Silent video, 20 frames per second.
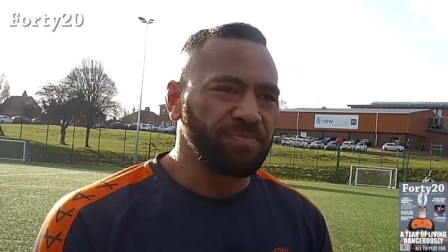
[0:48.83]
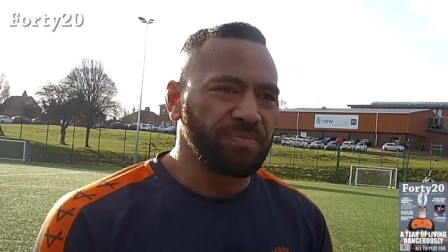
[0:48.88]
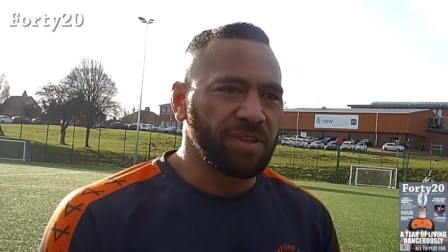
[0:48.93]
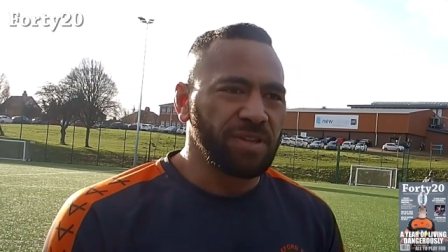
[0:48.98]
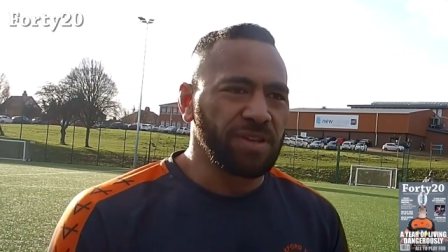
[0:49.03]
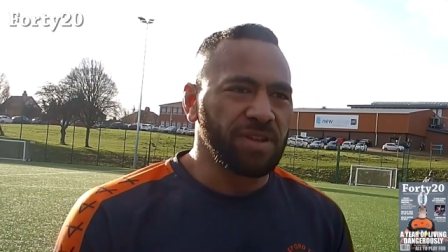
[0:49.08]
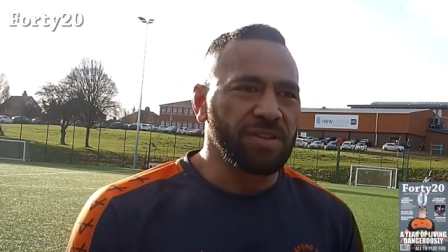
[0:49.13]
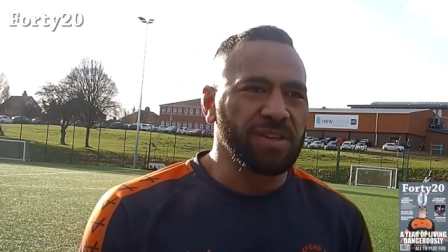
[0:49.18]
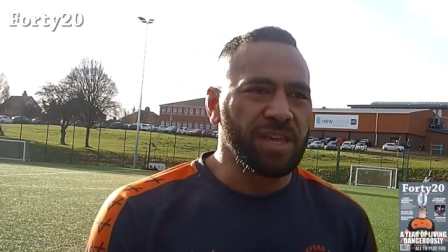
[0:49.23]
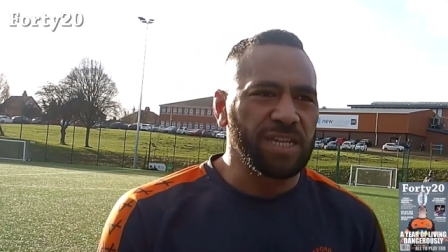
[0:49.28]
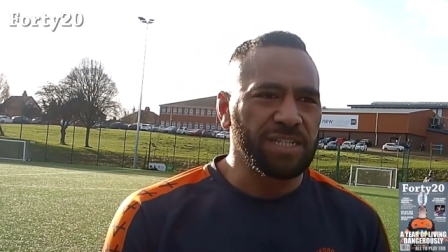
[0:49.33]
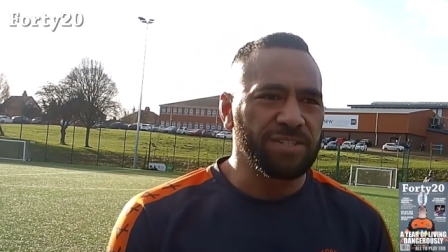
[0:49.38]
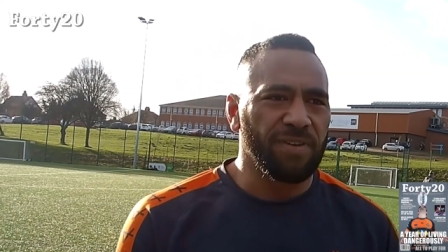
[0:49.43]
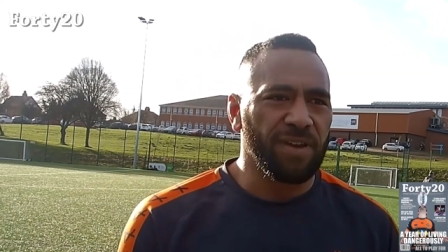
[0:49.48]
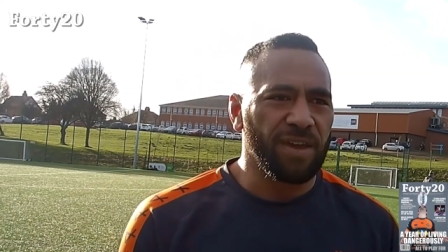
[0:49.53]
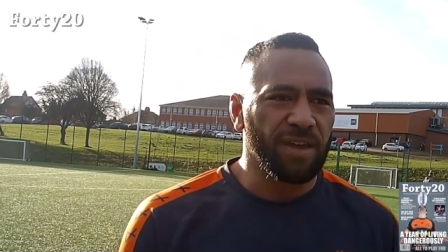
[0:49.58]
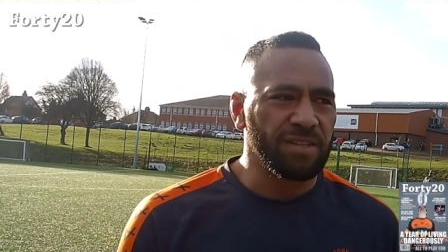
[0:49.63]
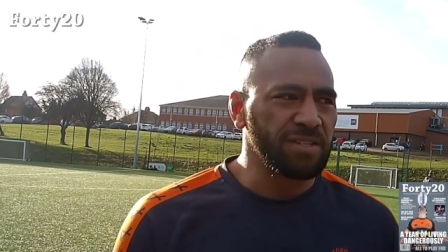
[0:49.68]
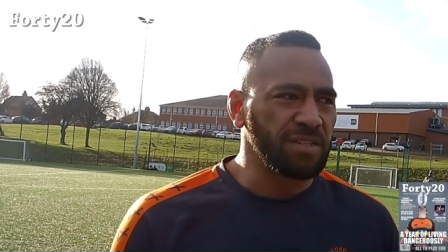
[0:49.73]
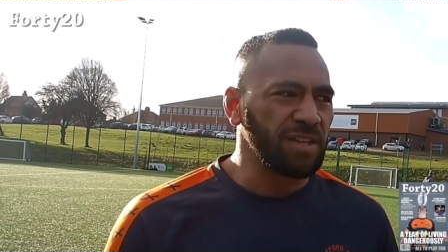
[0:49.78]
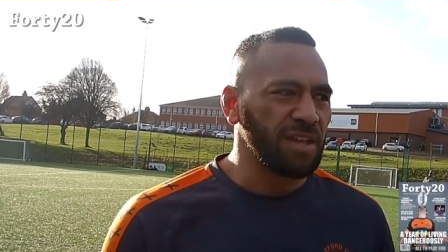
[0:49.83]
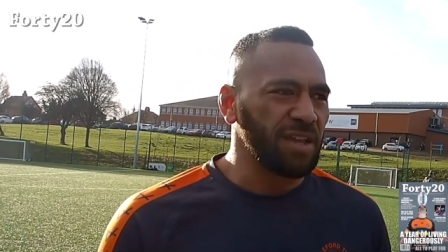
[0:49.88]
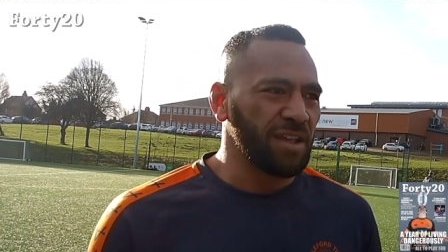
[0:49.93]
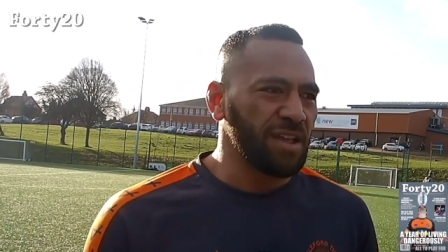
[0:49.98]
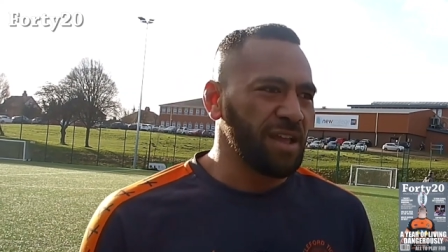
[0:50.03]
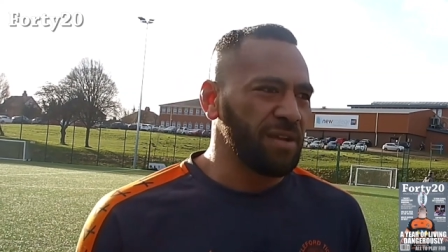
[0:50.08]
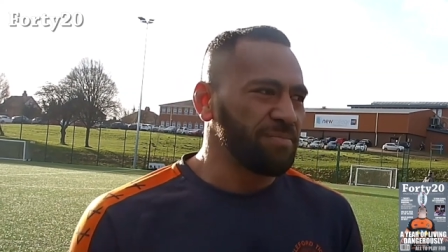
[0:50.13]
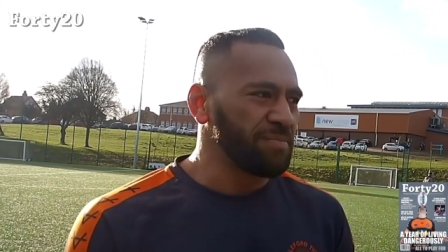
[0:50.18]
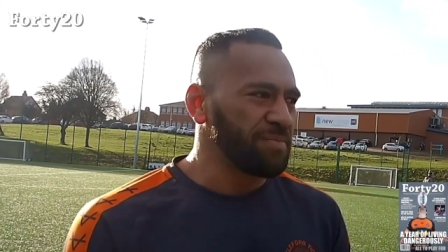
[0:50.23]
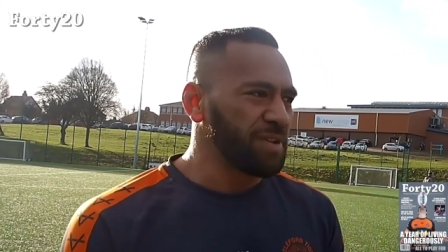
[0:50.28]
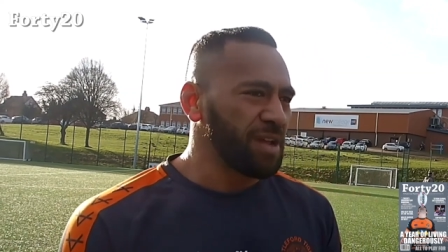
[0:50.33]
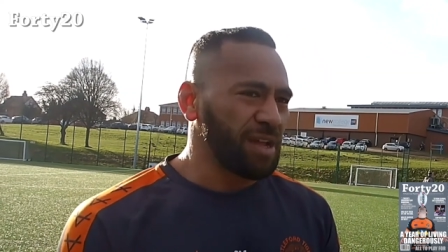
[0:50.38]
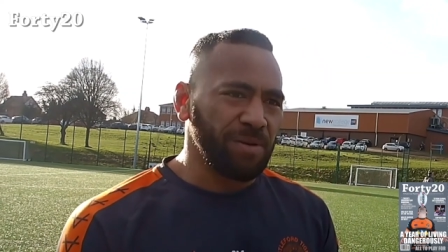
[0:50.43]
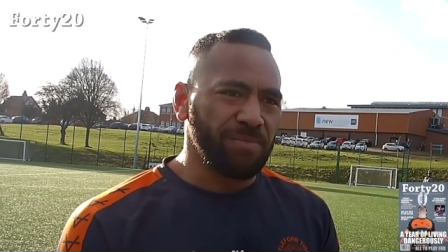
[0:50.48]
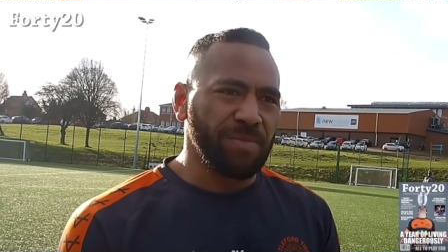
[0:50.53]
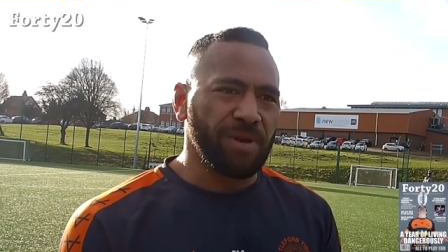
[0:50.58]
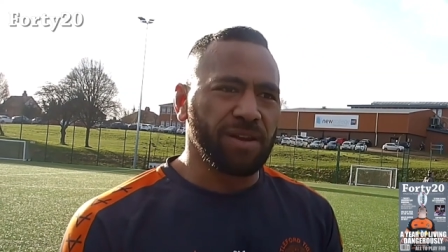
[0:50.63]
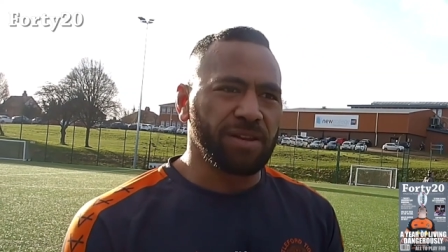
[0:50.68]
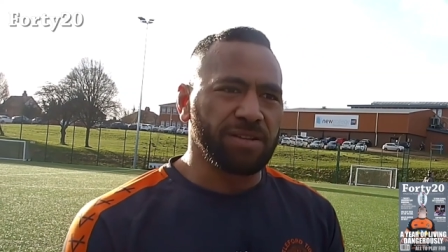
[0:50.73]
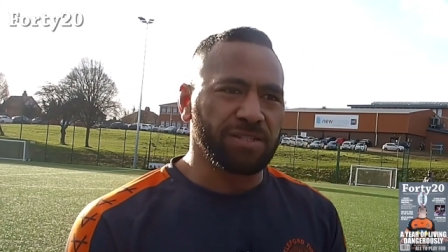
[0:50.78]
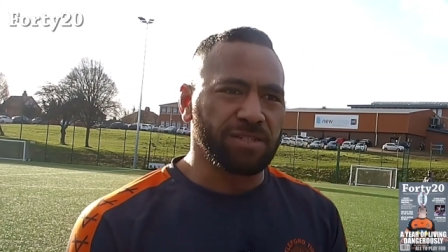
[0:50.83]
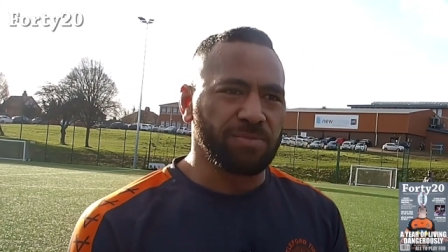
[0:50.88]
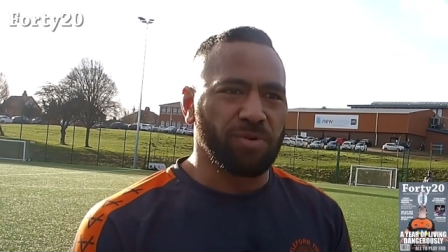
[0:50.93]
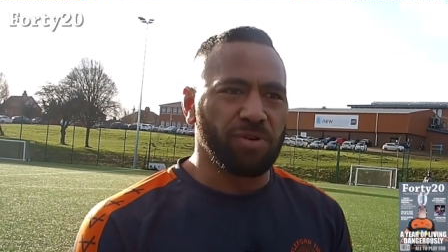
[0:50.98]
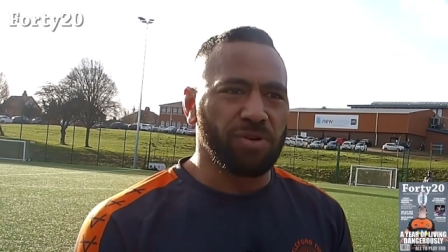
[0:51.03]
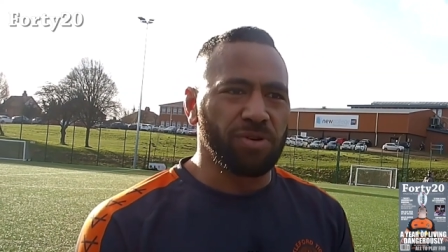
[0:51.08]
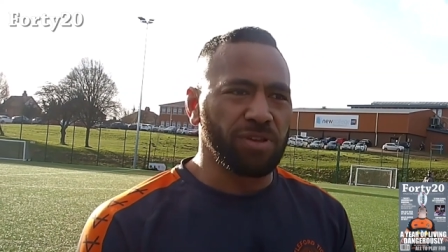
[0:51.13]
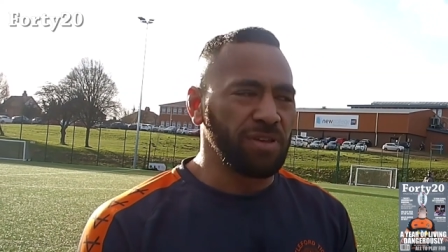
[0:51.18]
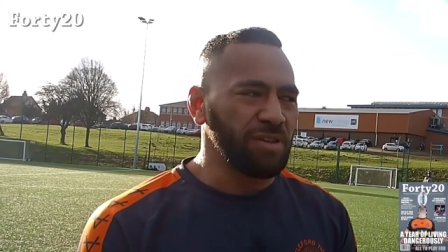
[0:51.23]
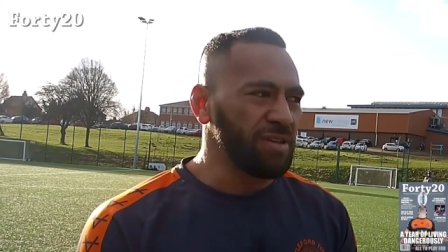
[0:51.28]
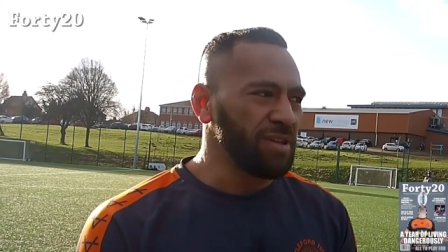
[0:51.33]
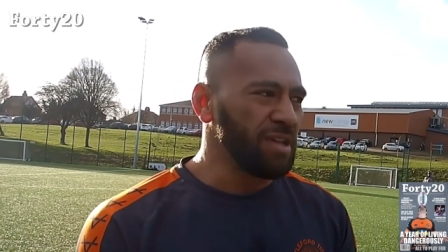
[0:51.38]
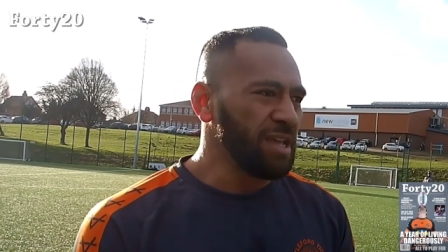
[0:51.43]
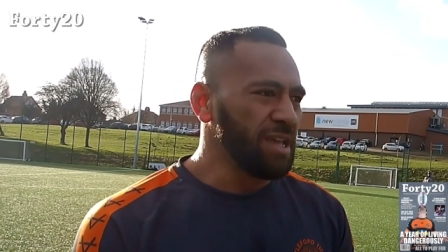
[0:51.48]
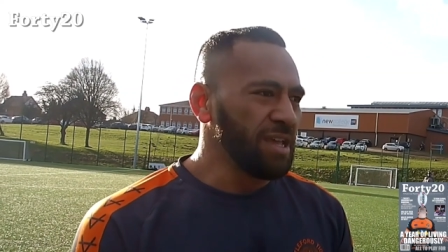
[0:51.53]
you know, Cas fans and that come out and support you.